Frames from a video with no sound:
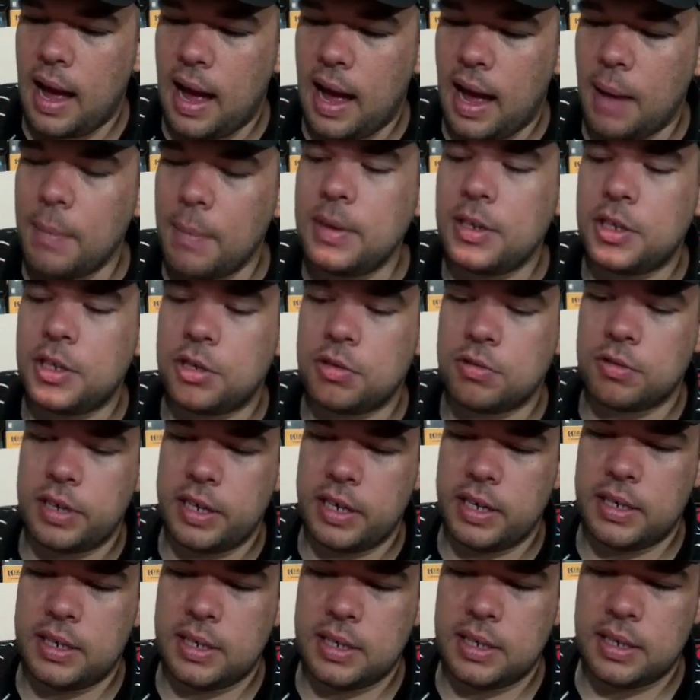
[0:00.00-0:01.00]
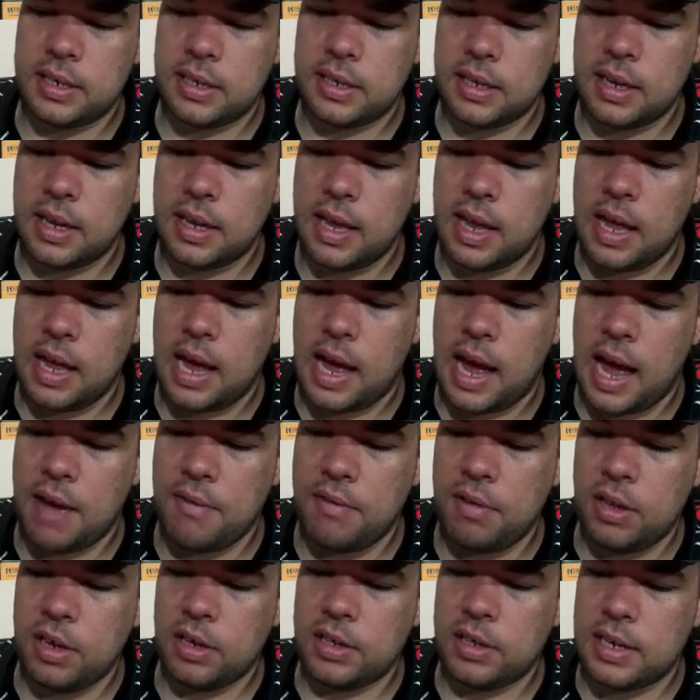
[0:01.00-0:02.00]
I'm intrigued. I
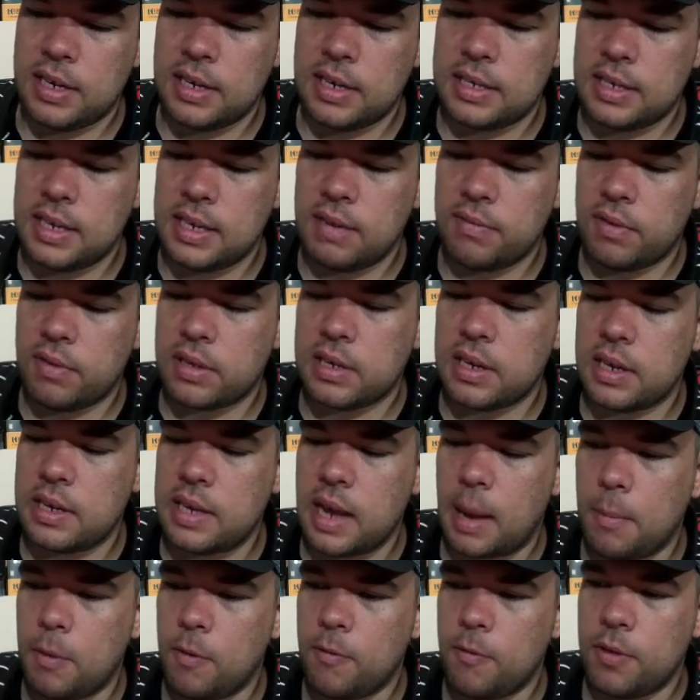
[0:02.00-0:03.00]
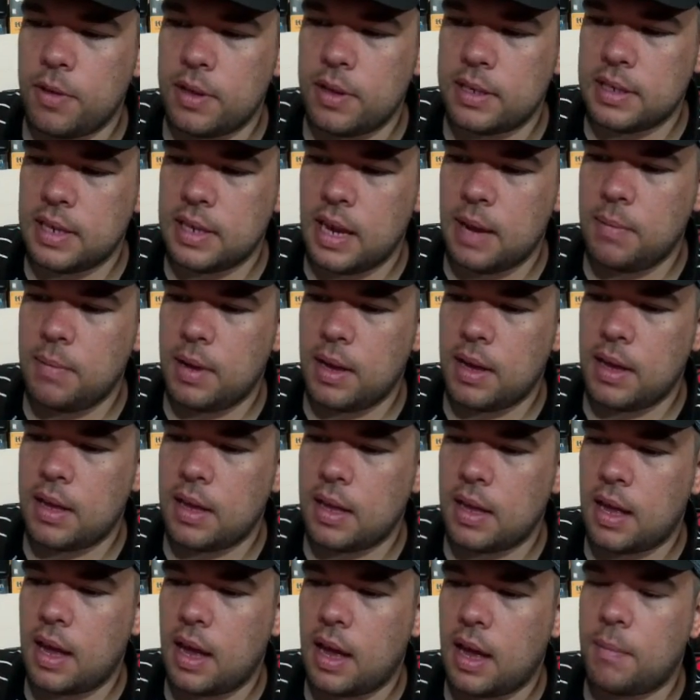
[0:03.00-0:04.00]
haven't looked in to see if there's a demo for this game yet.
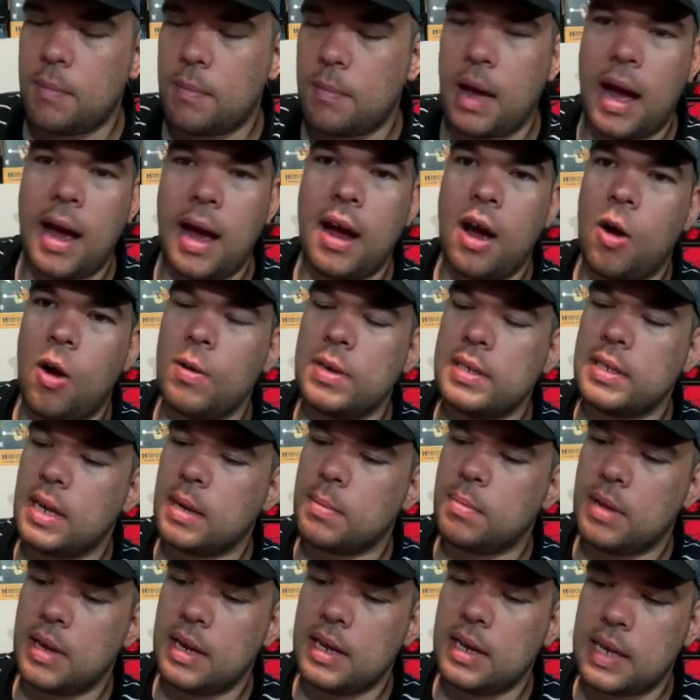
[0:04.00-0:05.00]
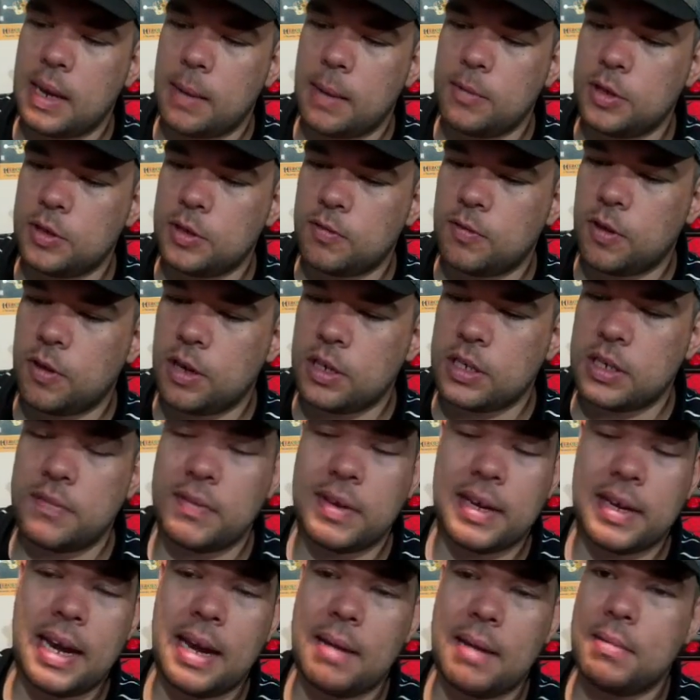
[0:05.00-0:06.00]
Um, I always like playing demos first. If a
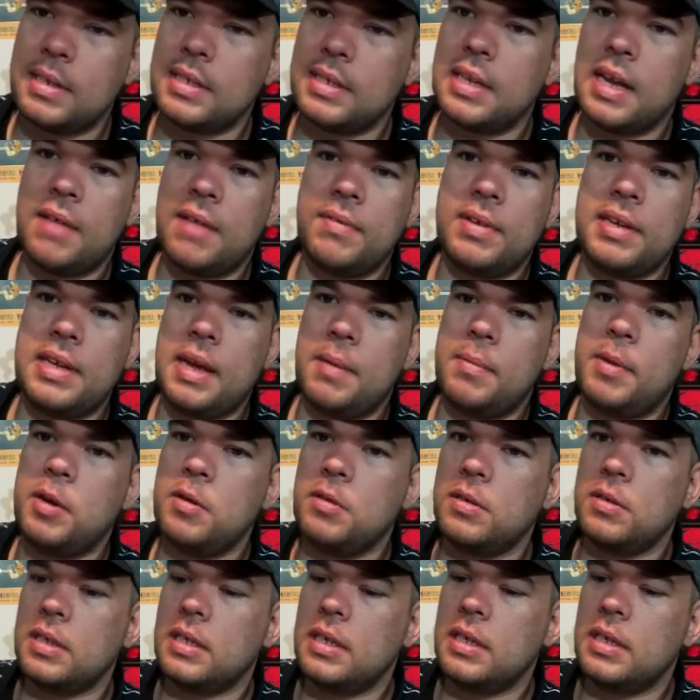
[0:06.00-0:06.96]
game doesn't have a demo,